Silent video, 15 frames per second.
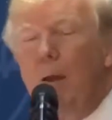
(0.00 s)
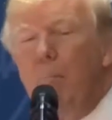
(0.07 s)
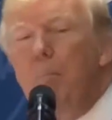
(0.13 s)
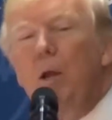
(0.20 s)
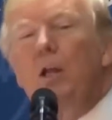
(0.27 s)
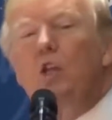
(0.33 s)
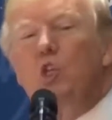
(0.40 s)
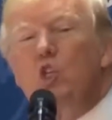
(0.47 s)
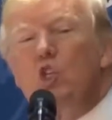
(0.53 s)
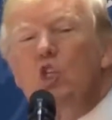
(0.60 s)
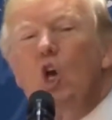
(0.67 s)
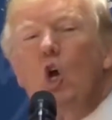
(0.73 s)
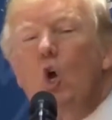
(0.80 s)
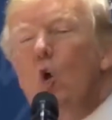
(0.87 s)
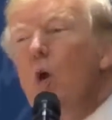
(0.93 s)
But it's
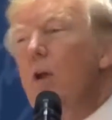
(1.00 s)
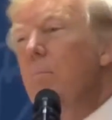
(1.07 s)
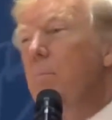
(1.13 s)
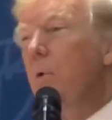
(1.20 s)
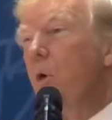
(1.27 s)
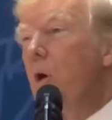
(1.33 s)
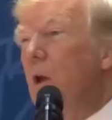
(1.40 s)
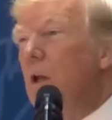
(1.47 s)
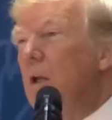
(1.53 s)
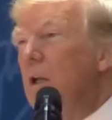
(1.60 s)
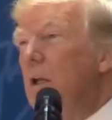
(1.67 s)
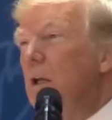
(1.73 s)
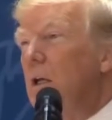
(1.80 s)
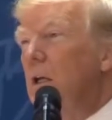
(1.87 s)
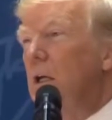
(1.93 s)
so important.
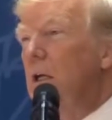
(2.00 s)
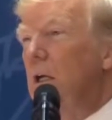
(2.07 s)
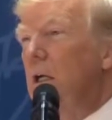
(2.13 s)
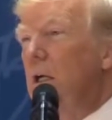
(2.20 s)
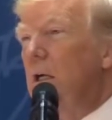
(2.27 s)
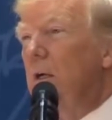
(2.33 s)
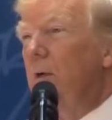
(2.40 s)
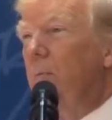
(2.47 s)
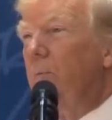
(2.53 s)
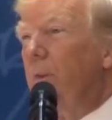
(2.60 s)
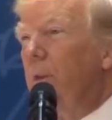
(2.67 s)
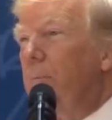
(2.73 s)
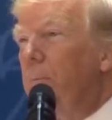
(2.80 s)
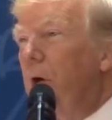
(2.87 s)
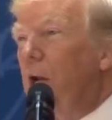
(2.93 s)

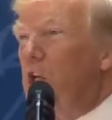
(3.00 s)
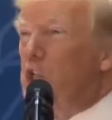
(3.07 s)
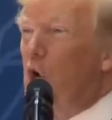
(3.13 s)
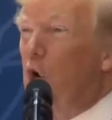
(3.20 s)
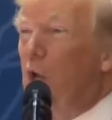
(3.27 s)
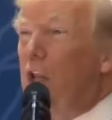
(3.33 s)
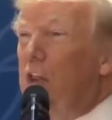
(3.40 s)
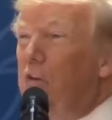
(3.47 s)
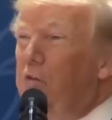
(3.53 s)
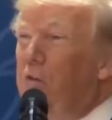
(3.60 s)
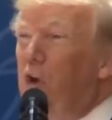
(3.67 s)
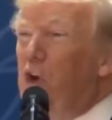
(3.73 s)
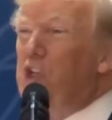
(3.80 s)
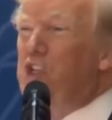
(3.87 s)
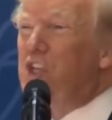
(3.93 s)
But it's only the
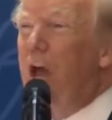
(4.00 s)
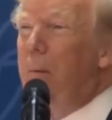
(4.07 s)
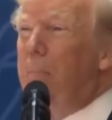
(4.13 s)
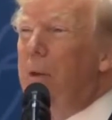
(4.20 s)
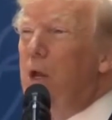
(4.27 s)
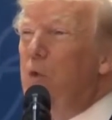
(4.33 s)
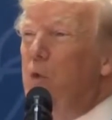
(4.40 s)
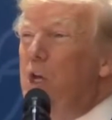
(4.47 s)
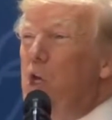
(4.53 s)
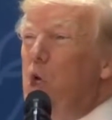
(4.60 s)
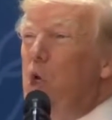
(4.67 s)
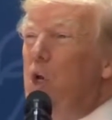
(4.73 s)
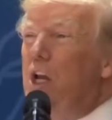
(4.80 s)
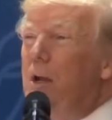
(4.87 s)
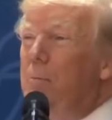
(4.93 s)
first step in
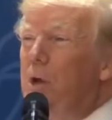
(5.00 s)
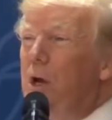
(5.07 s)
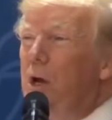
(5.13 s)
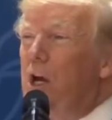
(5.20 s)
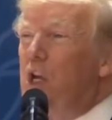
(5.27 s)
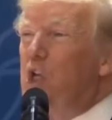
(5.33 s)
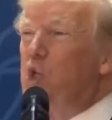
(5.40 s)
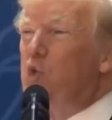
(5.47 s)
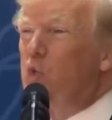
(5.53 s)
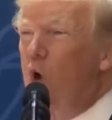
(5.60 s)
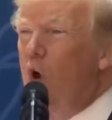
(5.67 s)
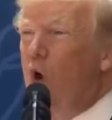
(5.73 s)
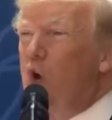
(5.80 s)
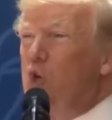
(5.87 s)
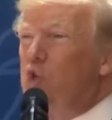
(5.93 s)
renewing America's
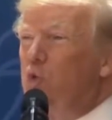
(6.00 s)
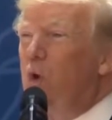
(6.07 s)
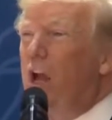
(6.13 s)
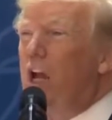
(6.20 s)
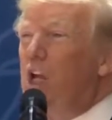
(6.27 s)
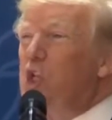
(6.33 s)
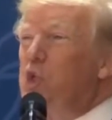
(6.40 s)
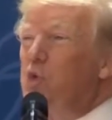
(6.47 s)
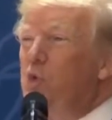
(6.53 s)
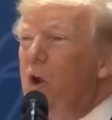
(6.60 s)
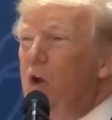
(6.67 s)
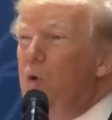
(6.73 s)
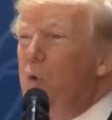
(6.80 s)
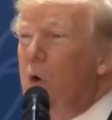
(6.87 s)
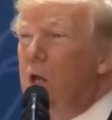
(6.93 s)
roads, rails,
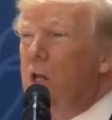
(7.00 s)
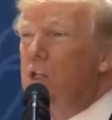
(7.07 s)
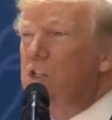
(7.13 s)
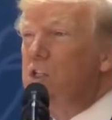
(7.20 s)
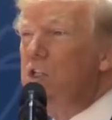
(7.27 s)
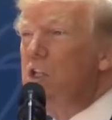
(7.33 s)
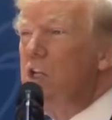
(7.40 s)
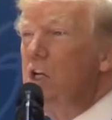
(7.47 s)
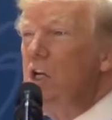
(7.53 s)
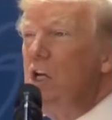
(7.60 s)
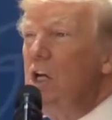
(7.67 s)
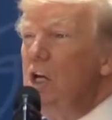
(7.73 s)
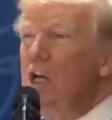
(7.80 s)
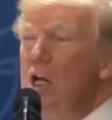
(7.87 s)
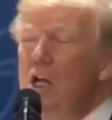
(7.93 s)
runways,
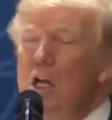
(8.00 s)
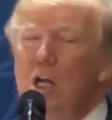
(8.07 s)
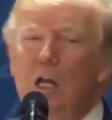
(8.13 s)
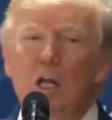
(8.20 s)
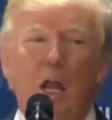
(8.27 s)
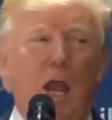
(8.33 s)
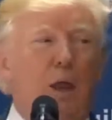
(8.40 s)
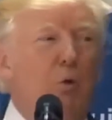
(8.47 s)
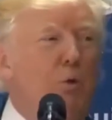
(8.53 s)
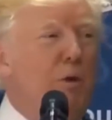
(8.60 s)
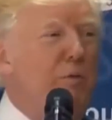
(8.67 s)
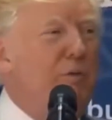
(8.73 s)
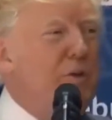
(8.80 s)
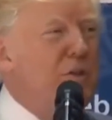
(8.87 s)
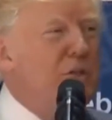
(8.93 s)
and
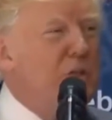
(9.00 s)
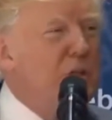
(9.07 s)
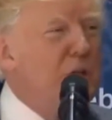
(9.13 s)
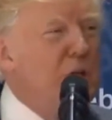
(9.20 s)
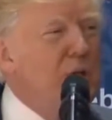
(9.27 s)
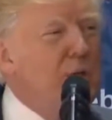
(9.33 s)
rivers.